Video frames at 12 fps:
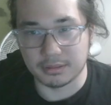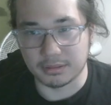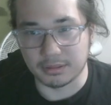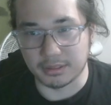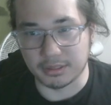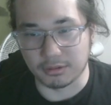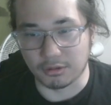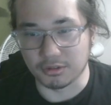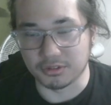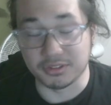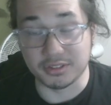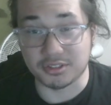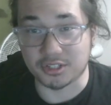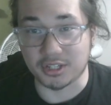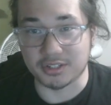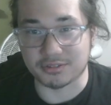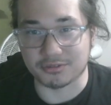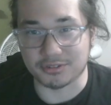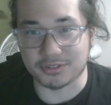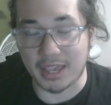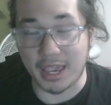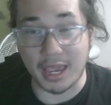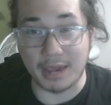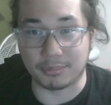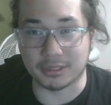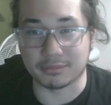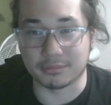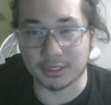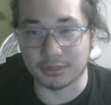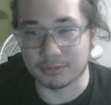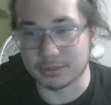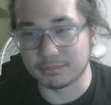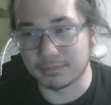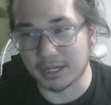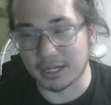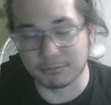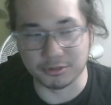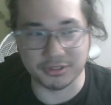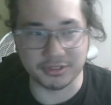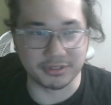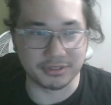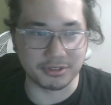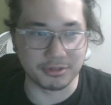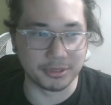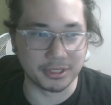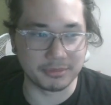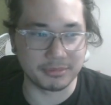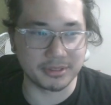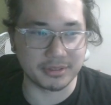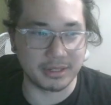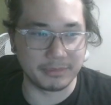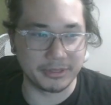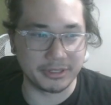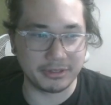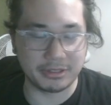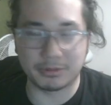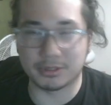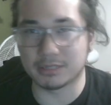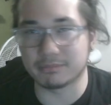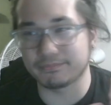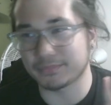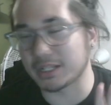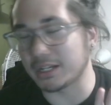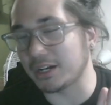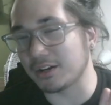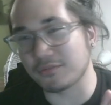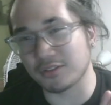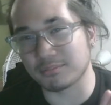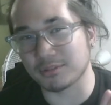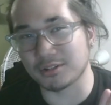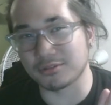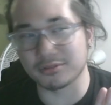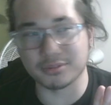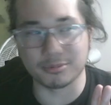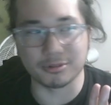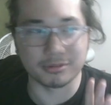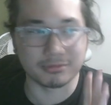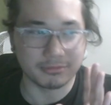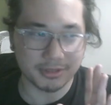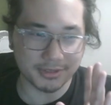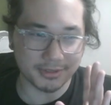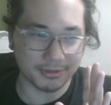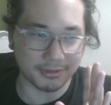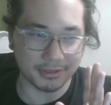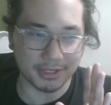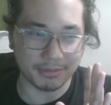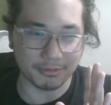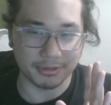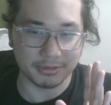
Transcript: And all of these chains are just happening, by the way. And we're just going to scoop it up because I'm like, you know what? I don't feel like playing during this board. We're just going to go into game 3.